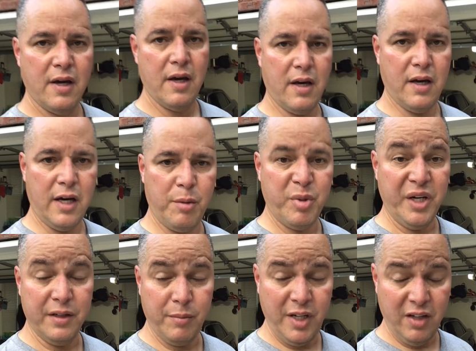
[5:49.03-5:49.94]
But
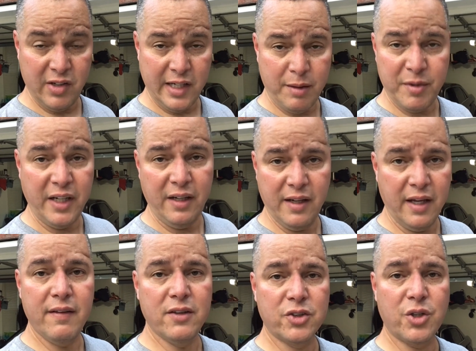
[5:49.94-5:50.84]
in the meantime, I need to
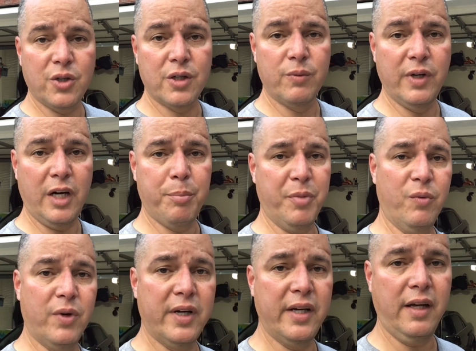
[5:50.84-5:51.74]
get this car up and
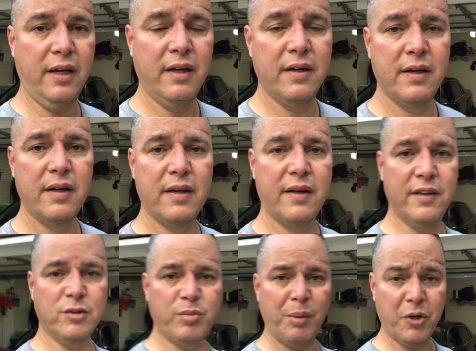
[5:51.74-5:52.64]
running
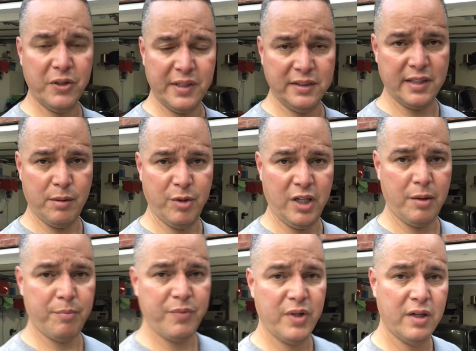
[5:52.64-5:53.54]
because my birthday's coming up.